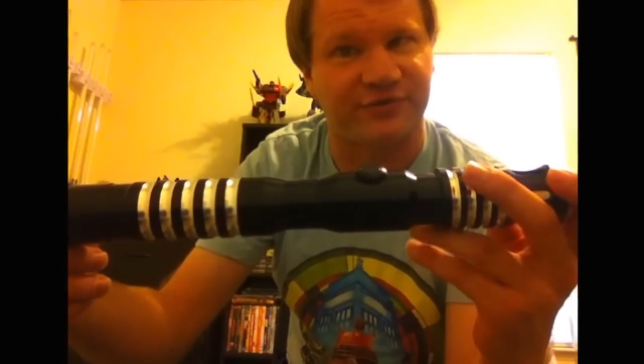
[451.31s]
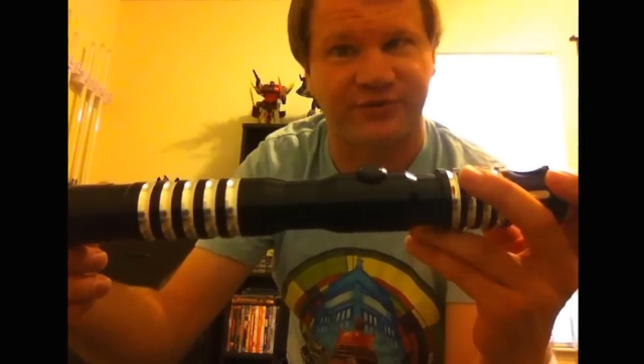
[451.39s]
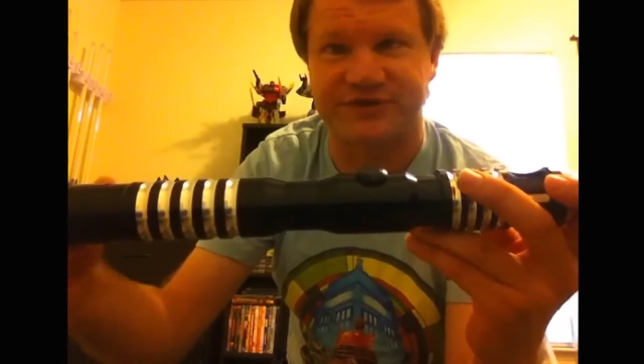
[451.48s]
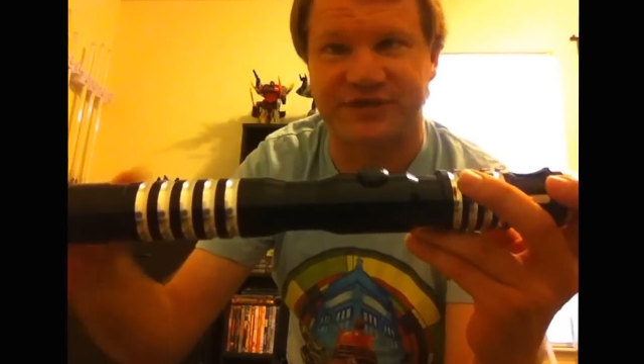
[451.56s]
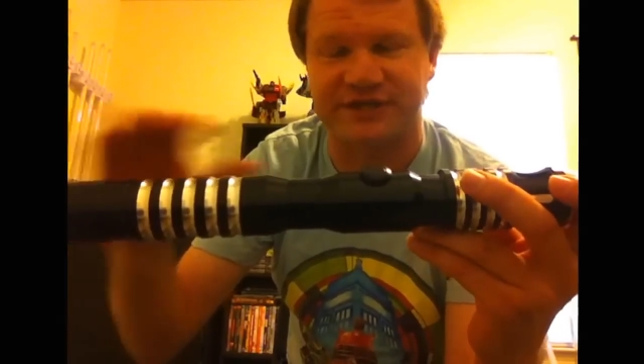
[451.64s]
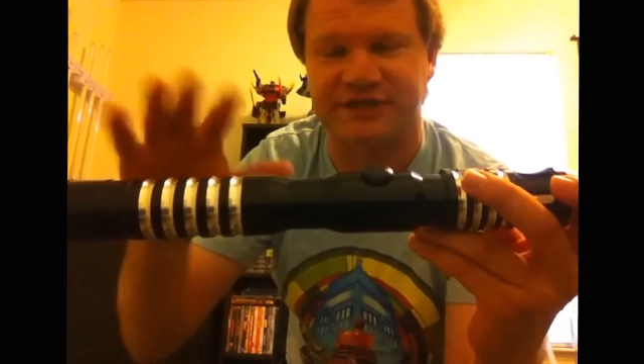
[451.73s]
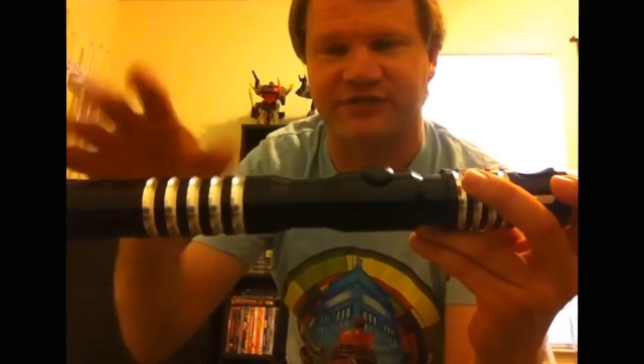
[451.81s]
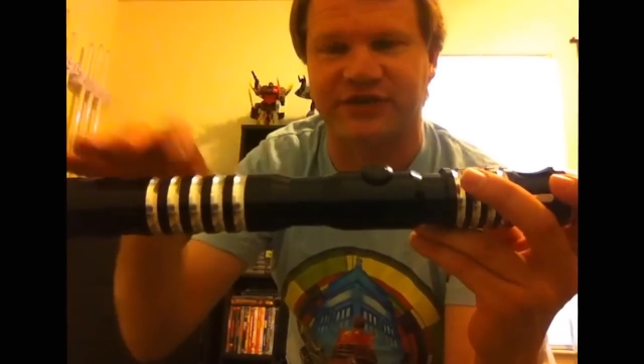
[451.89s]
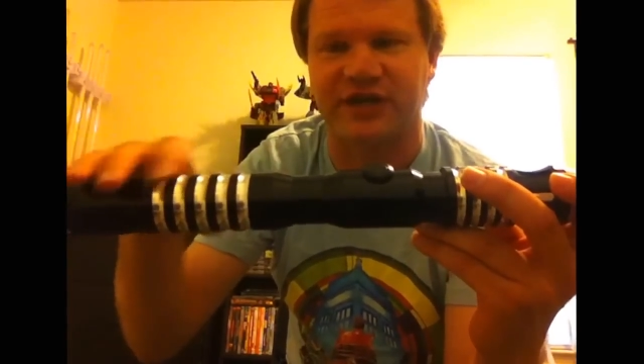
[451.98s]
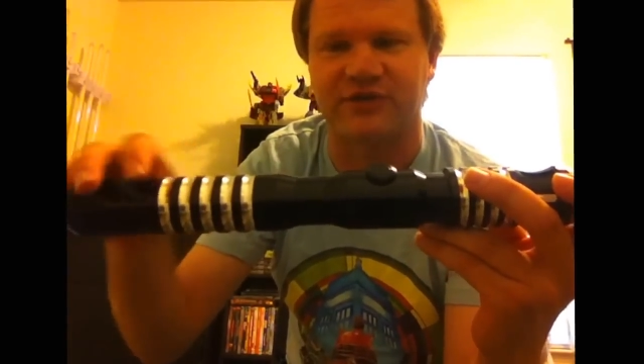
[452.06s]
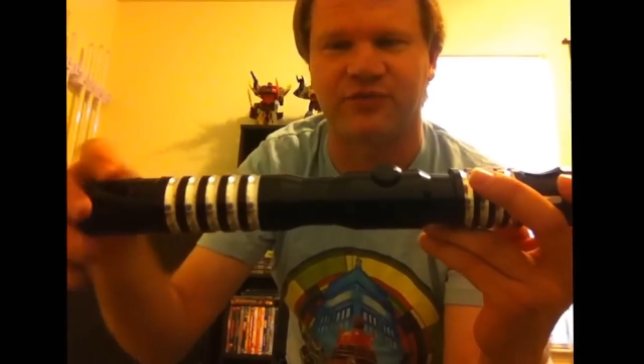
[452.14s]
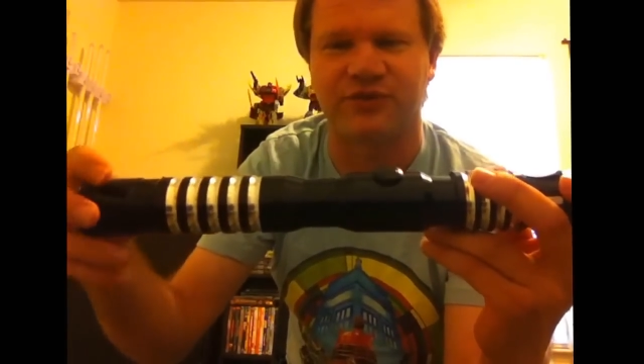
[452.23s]
The reason I'd never
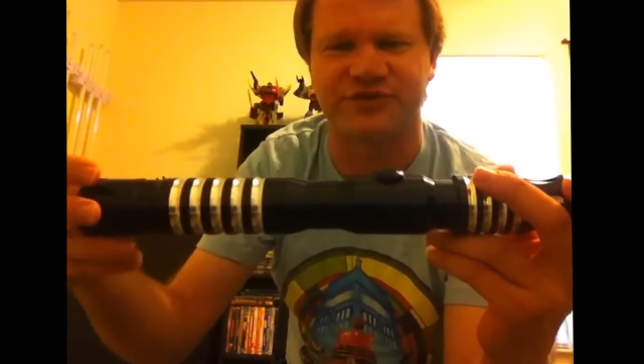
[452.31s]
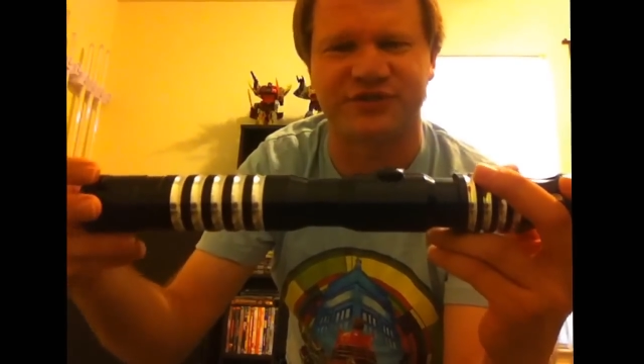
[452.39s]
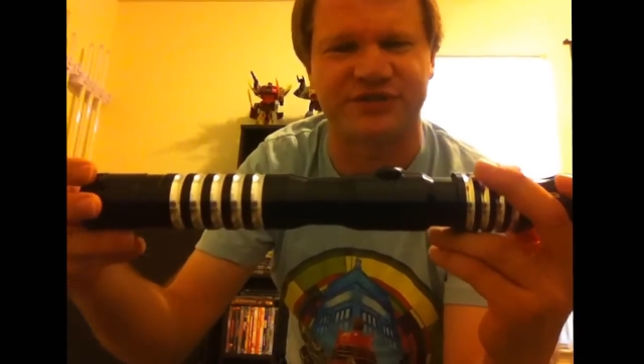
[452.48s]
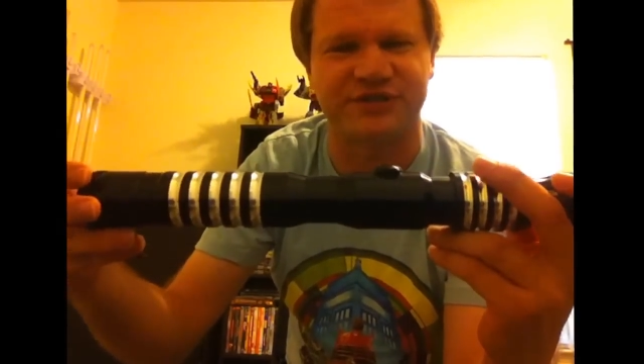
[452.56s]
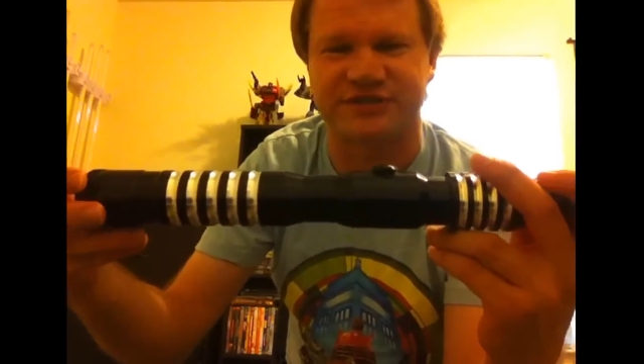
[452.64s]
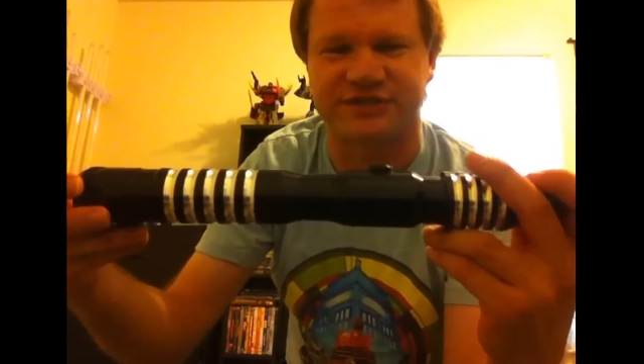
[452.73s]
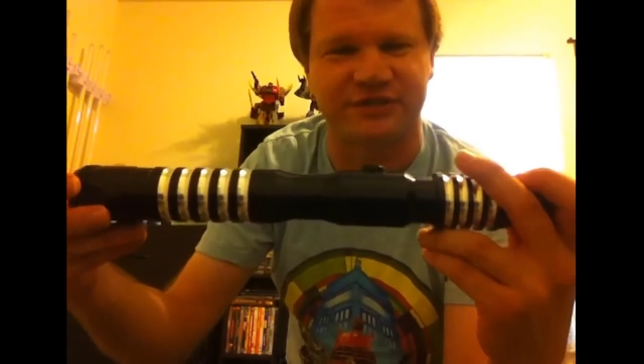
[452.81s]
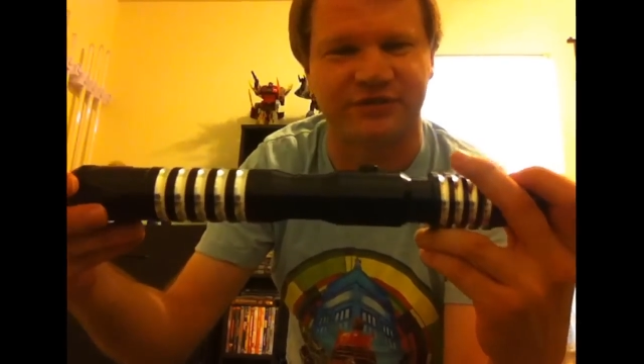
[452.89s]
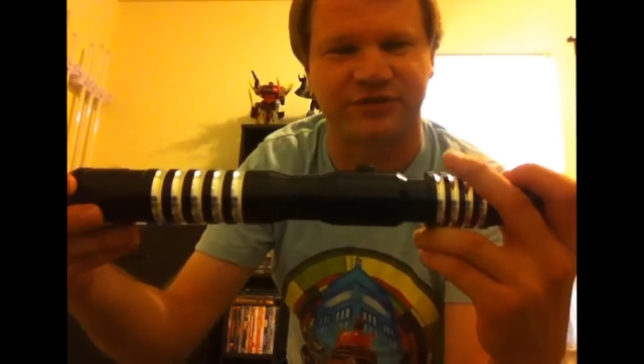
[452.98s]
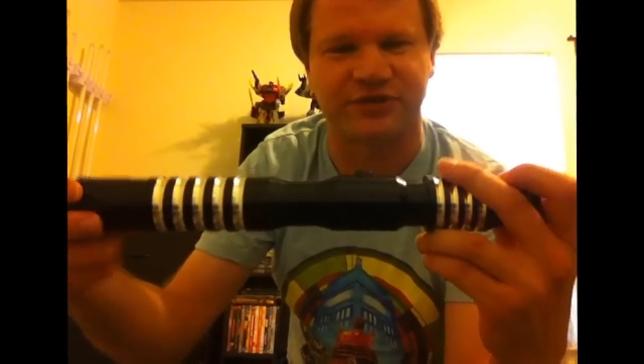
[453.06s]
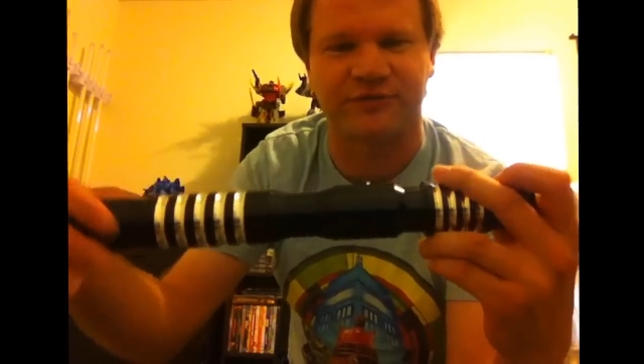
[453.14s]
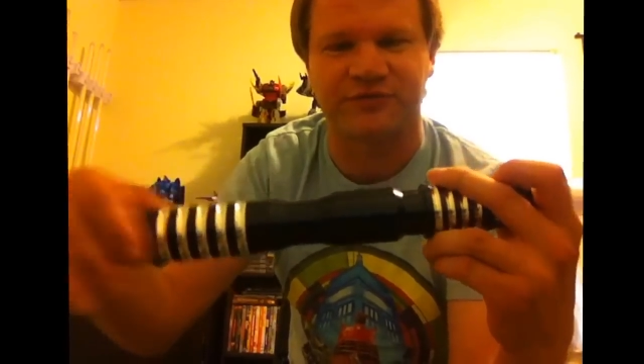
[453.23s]
gotten one is it just didn't
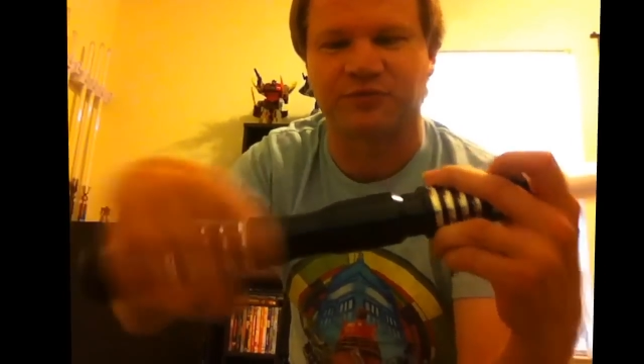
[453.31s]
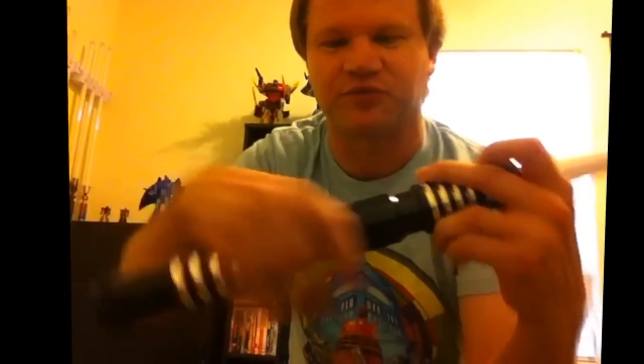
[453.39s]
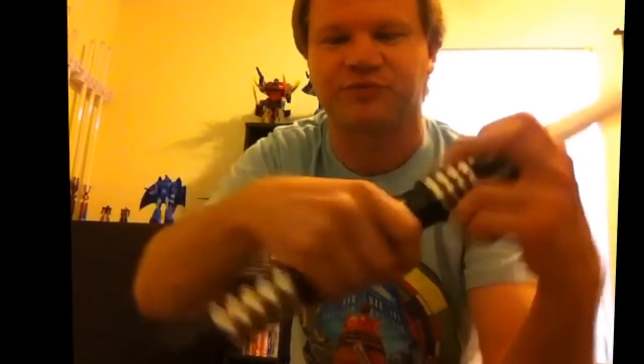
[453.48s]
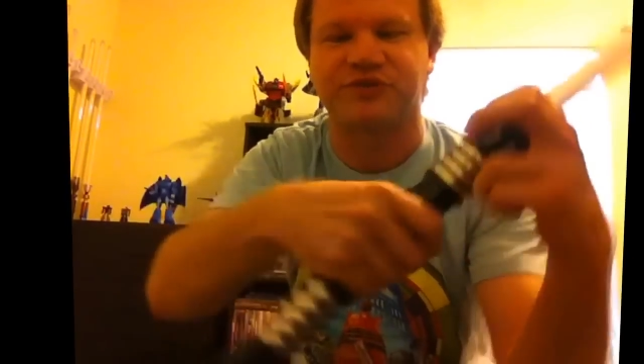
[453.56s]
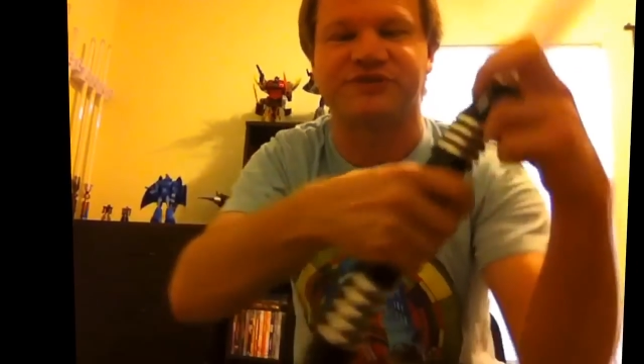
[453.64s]
look comfortable to me.